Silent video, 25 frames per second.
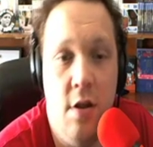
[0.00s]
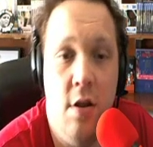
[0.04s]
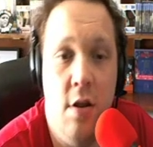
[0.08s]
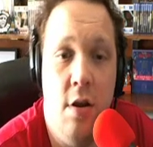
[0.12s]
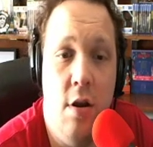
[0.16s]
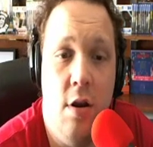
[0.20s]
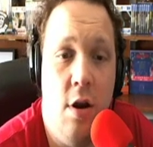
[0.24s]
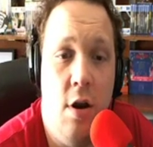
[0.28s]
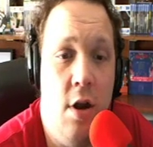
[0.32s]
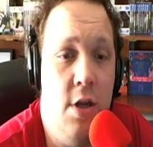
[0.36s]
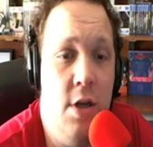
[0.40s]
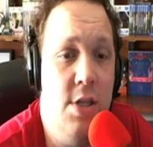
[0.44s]

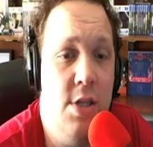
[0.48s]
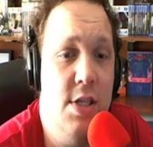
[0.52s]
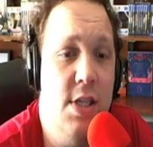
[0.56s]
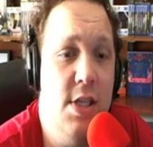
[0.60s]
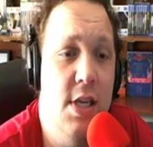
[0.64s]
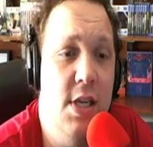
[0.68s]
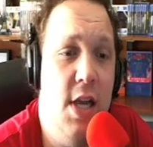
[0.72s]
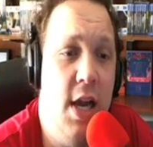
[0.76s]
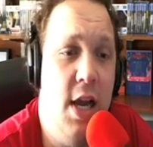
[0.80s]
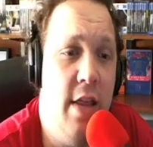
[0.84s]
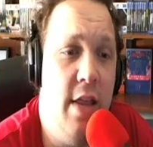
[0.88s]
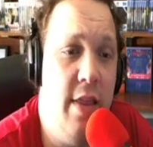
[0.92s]

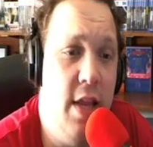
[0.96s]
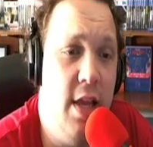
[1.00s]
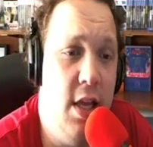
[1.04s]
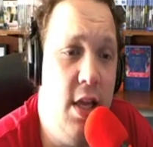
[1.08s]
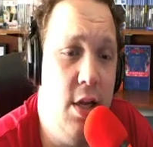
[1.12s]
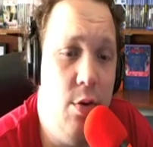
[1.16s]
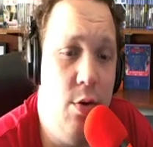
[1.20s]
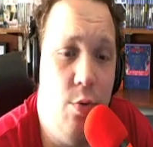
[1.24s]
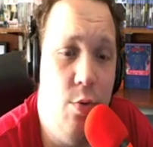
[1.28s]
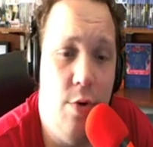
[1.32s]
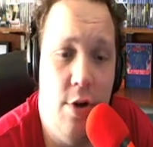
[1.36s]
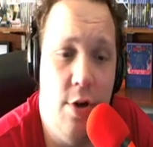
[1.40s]
Honestly, I
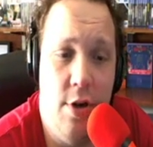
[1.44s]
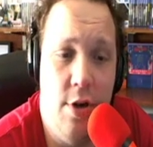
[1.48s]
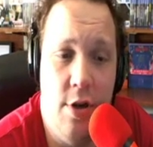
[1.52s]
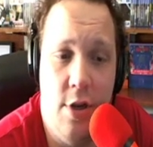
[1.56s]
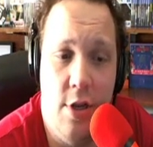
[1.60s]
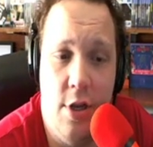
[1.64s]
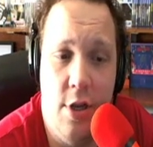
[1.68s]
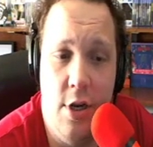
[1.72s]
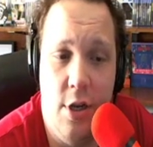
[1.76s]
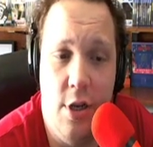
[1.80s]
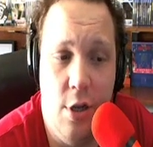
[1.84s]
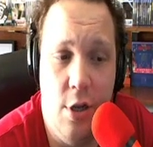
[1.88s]
think we're
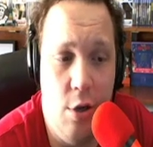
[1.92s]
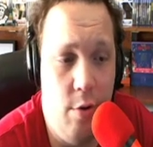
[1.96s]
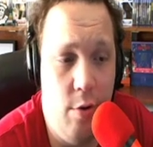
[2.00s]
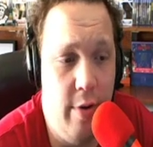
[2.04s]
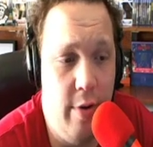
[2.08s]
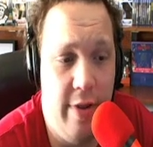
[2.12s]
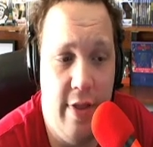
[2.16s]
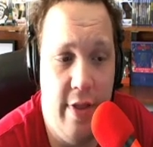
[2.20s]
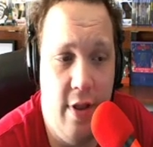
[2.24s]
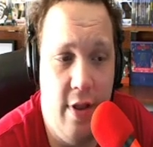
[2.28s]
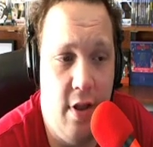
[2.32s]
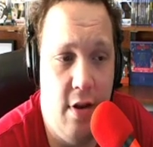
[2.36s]
gonna go
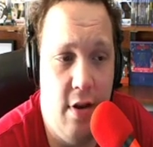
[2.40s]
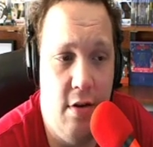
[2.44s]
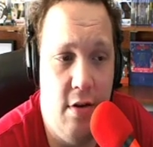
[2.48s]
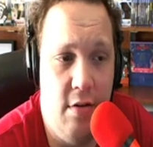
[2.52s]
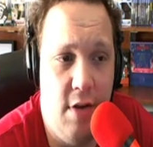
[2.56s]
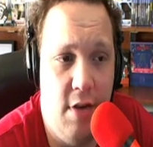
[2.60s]
with none.